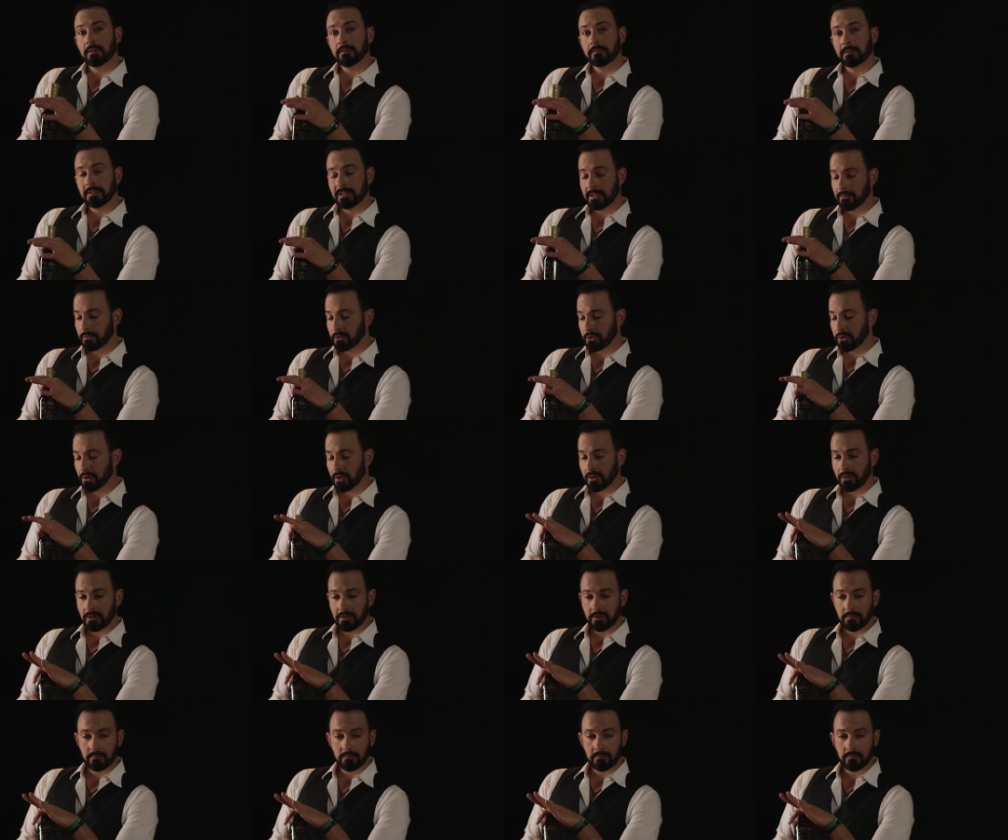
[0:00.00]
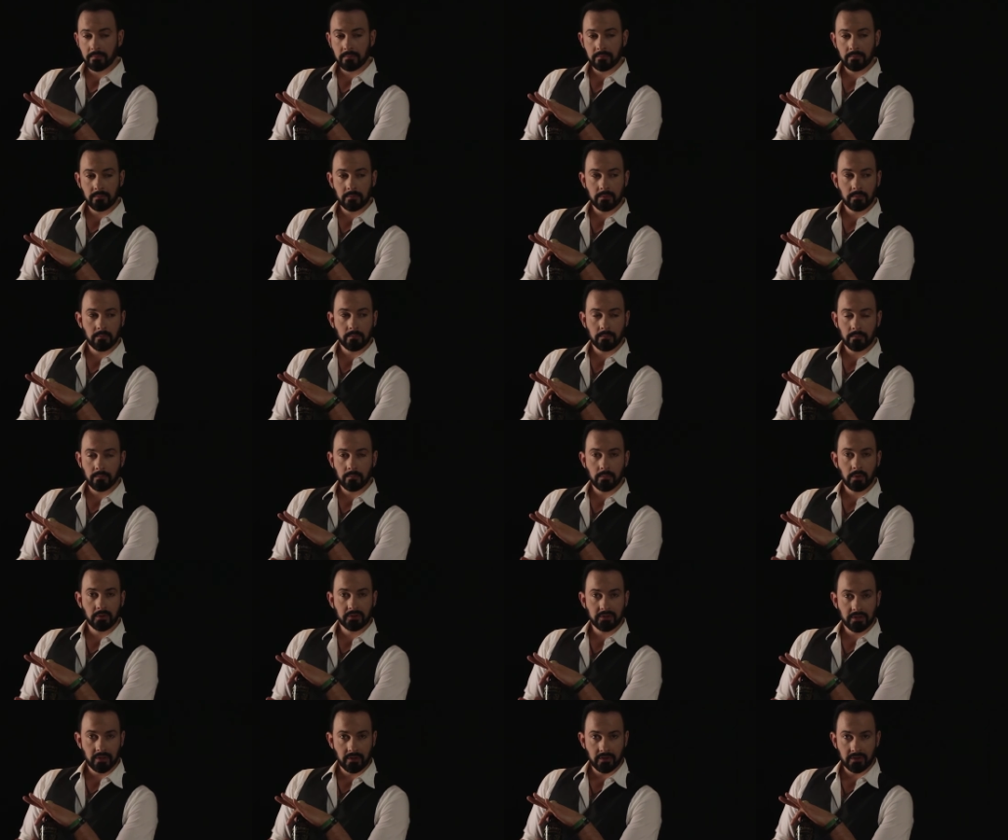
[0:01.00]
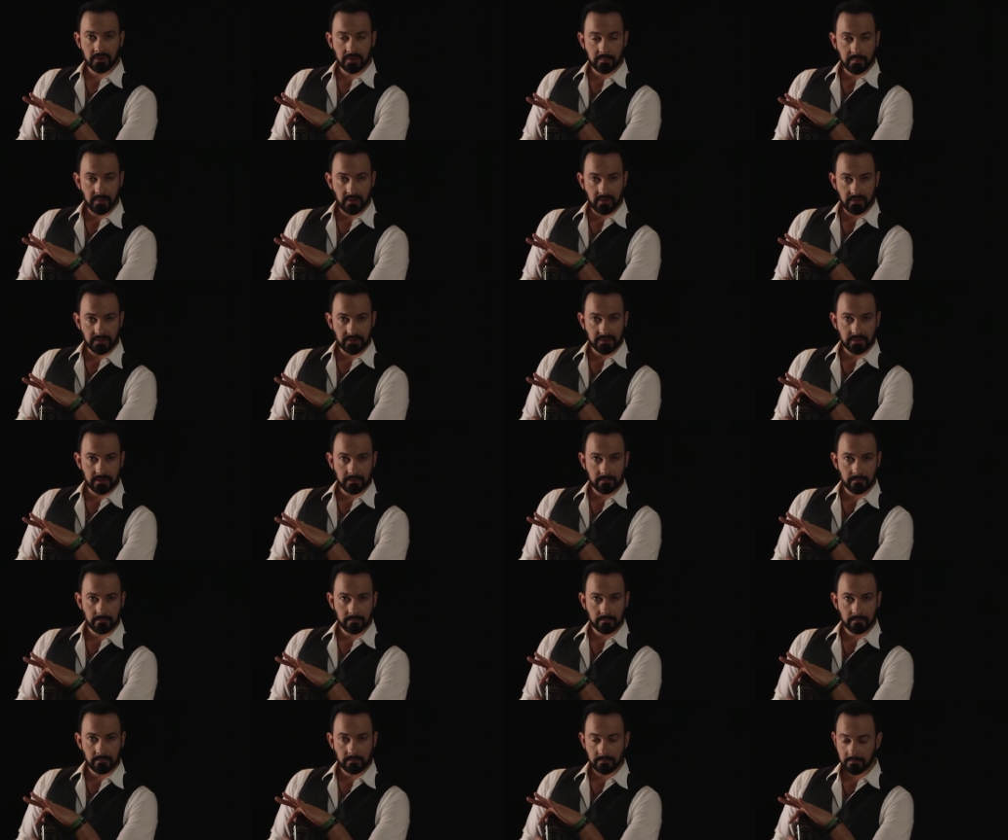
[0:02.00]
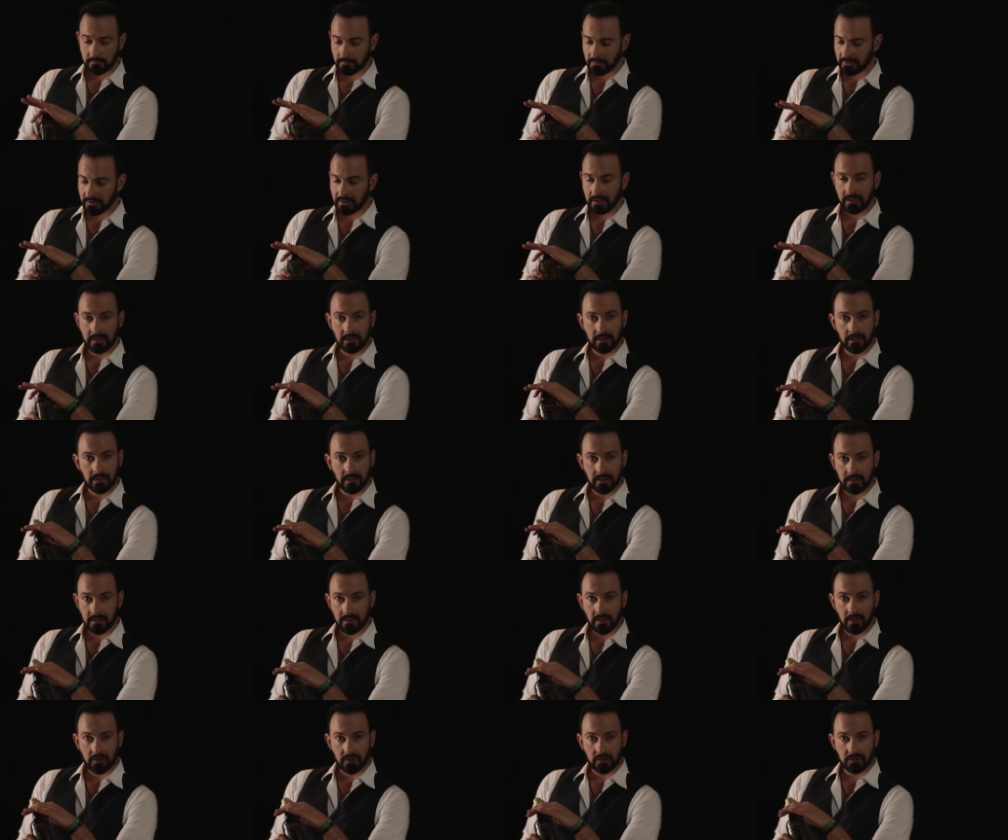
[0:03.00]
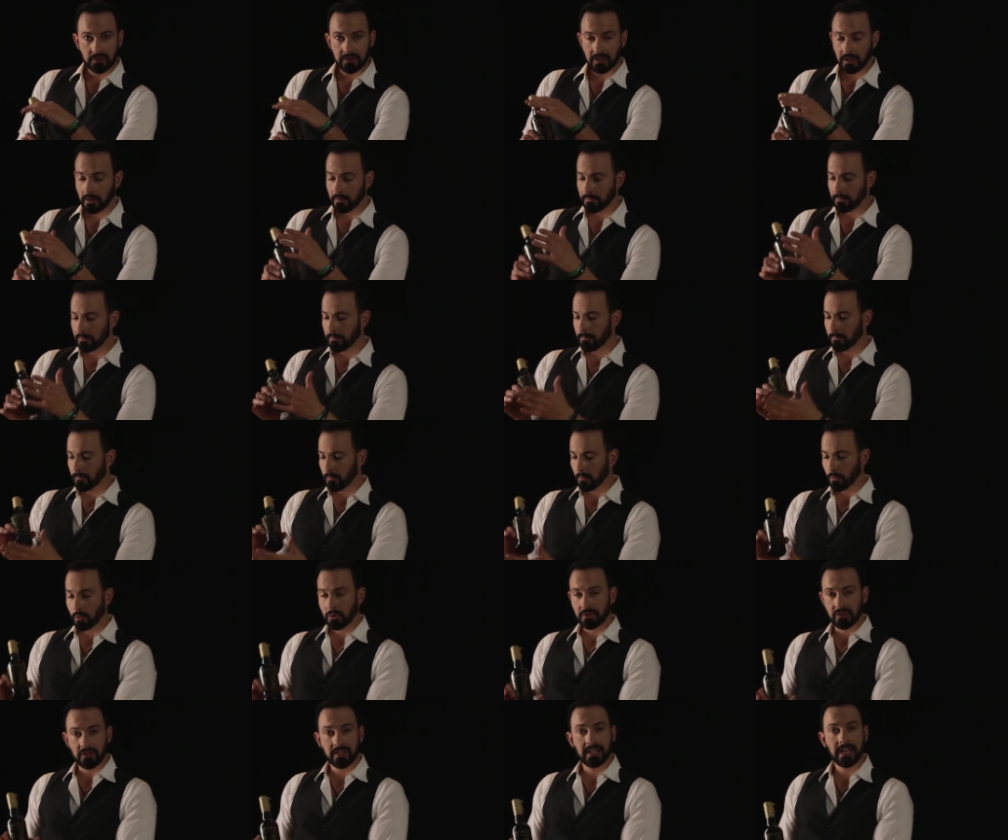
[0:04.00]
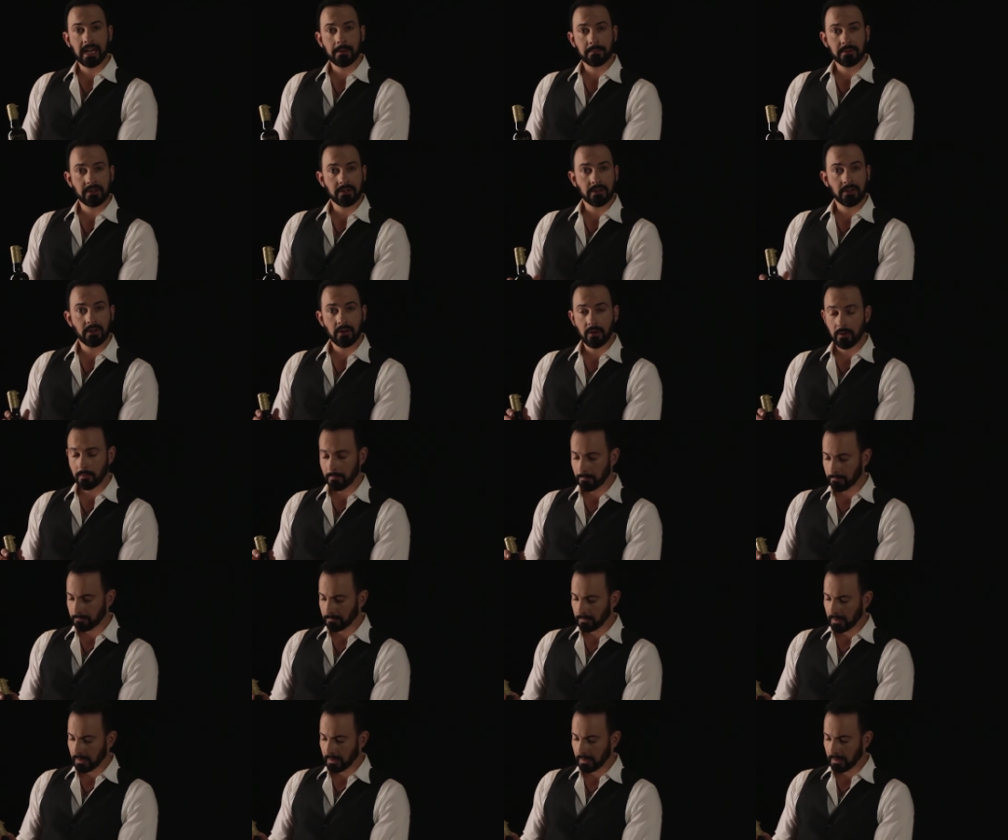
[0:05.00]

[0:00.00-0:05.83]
It's even stronger than most of your other spirits sitting on your shelf or in your cabinet at home.